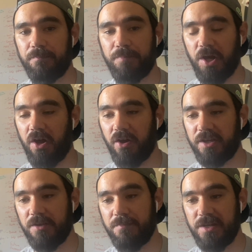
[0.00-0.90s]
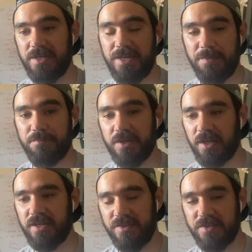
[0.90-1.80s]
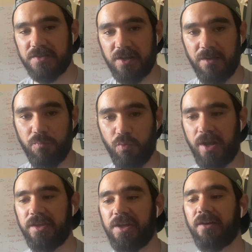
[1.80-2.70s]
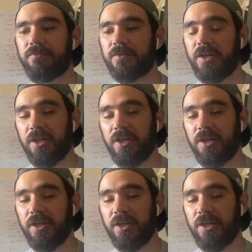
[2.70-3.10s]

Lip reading: But I can manipulate this club well enough